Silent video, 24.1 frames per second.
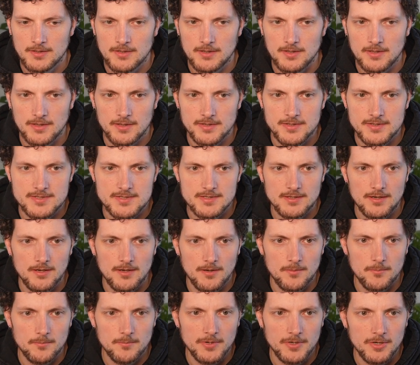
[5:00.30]

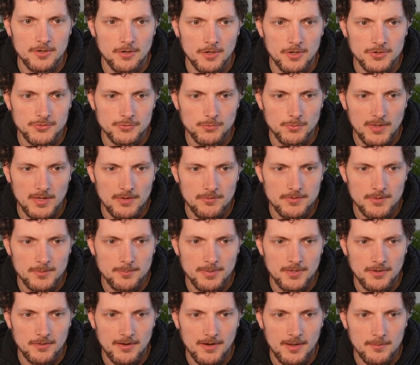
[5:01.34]
And because we have the
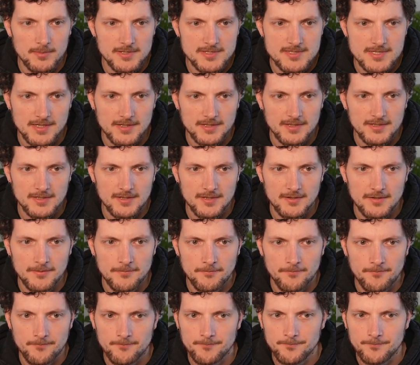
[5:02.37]
parameter here
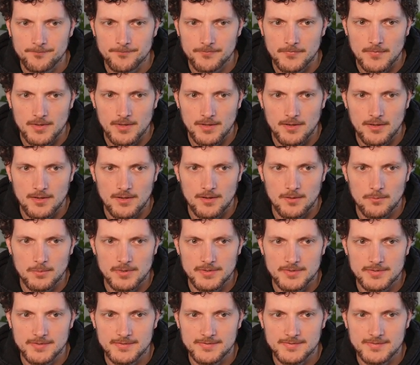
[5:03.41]

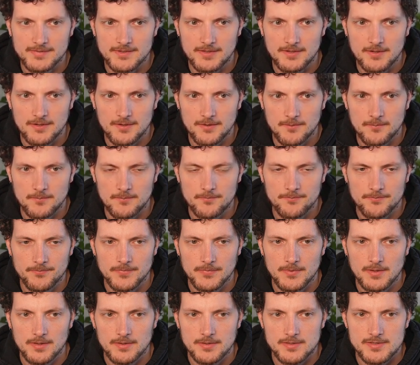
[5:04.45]
with this
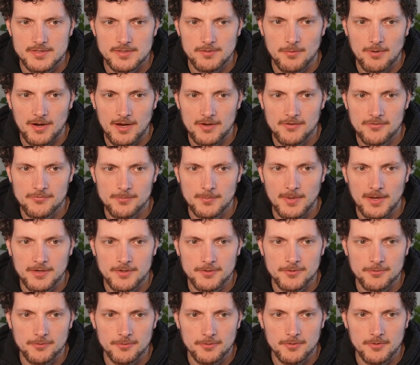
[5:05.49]
derive
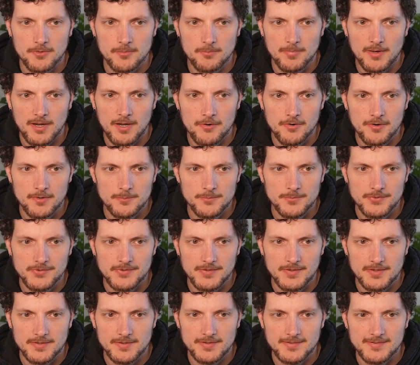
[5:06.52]
macro params
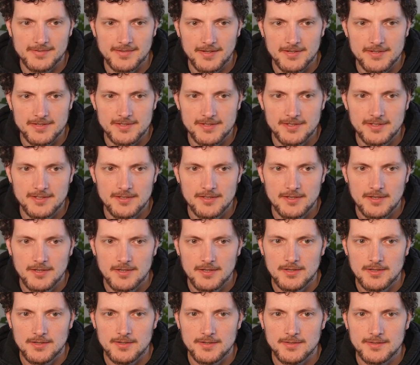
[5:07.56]
and this ID,
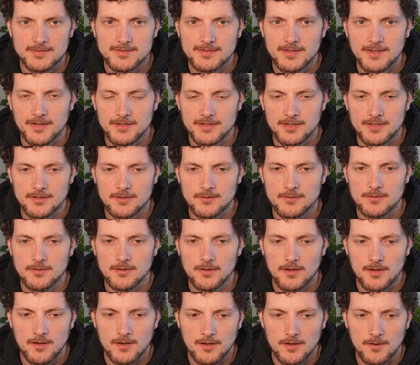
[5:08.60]
it's getting
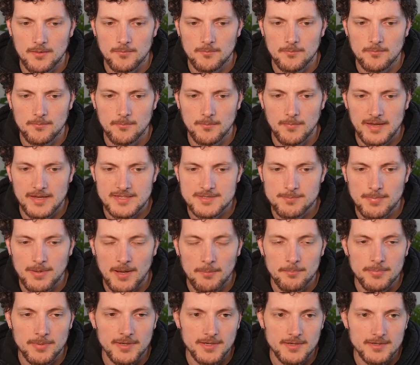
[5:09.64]
made
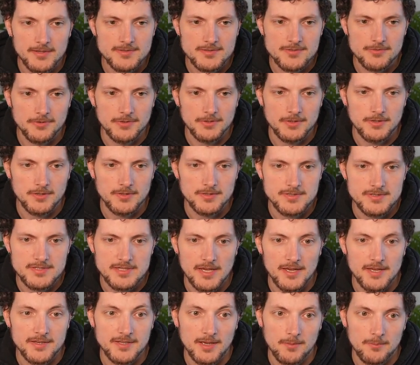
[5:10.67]
public to the
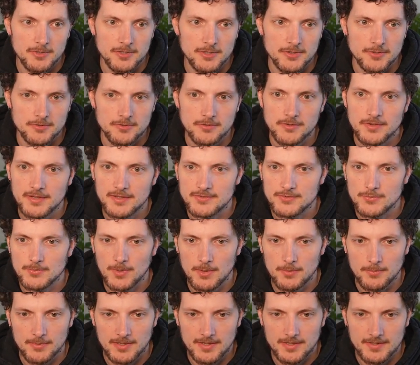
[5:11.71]
DAW, and that's
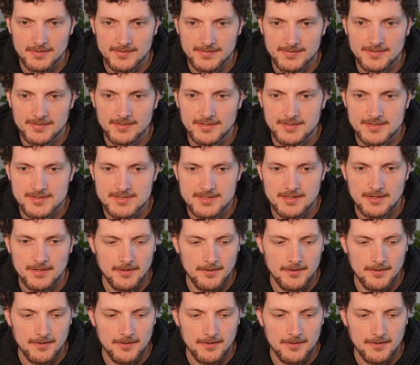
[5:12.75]
why we can see it